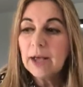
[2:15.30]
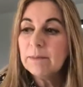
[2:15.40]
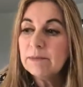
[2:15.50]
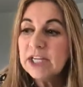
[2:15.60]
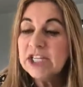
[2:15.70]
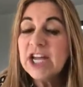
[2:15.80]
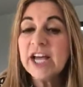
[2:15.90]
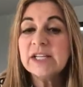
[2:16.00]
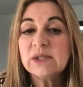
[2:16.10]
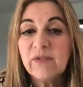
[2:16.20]
Media
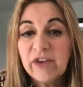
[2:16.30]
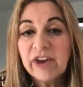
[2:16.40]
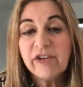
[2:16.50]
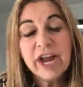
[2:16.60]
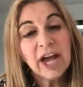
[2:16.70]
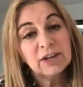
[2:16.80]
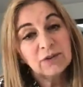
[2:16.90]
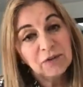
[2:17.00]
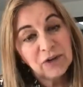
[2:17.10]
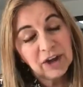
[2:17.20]
is very
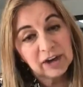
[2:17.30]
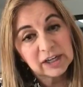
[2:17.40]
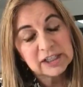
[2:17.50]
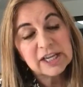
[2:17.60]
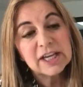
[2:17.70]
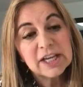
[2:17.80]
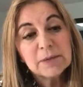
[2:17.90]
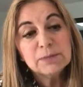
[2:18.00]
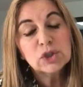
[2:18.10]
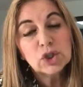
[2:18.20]
unfair. They
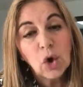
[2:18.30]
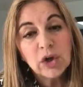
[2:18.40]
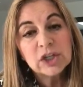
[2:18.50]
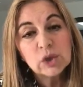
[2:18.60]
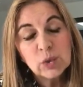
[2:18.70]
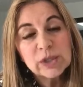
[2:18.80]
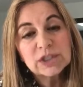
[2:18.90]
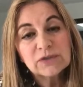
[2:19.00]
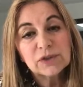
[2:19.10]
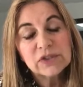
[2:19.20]
keep talking
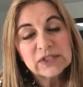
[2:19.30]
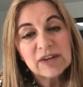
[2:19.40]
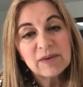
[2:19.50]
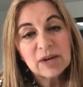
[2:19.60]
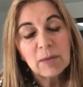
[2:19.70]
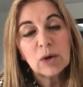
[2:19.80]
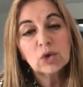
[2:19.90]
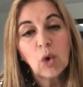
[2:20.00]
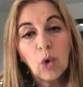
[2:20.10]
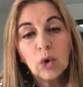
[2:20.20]
24/7 about
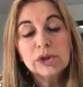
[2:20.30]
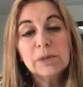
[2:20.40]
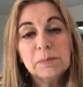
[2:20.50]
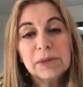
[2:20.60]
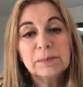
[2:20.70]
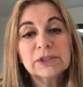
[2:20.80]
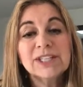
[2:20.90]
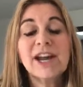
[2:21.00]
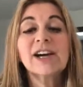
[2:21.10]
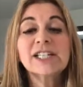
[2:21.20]
all the people
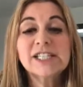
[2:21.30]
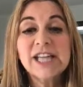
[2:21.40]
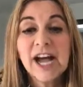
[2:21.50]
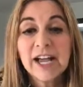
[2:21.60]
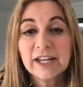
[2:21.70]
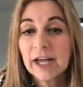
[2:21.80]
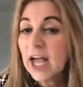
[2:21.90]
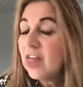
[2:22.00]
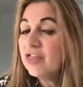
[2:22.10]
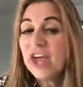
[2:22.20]
that are dying.
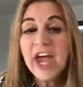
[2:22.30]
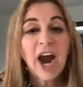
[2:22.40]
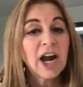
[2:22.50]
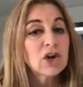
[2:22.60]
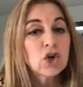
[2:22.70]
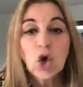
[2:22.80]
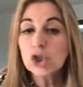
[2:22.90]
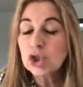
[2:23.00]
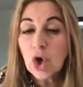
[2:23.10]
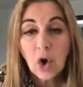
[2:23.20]
They are
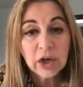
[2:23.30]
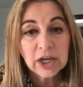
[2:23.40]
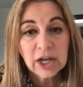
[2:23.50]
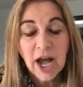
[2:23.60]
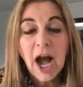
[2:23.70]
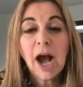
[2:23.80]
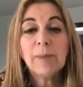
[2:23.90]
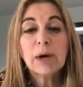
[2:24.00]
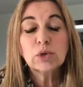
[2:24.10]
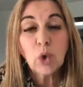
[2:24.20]
not talking
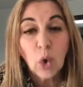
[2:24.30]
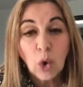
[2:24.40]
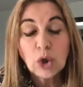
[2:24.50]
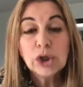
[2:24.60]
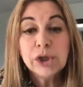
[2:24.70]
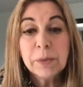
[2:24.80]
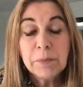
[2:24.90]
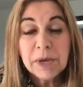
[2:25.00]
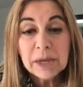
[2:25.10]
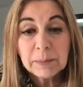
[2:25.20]
about all the
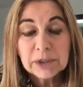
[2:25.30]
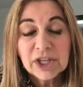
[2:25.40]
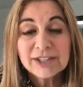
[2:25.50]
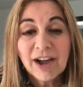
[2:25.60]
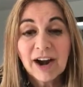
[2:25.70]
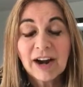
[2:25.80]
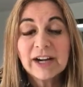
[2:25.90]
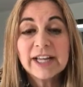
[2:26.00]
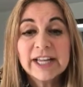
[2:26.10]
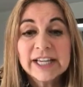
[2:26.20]
people that are
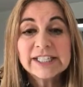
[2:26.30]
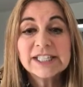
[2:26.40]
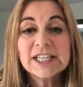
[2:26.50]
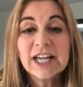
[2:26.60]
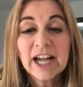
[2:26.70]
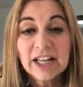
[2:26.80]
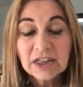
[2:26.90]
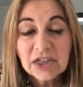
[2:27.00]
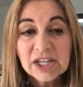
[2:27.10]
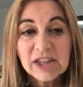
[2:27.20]
getting
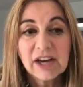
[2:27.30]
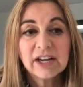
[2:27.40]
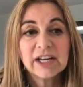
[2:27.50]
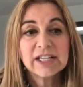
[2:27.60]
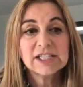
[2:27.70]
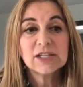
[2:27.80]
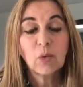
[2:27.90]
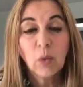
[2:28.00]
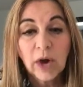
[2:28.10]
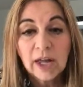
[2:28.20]
healthy, they are
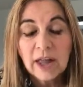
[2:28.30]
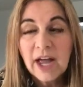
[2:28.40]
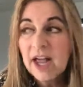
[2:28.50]
getting well,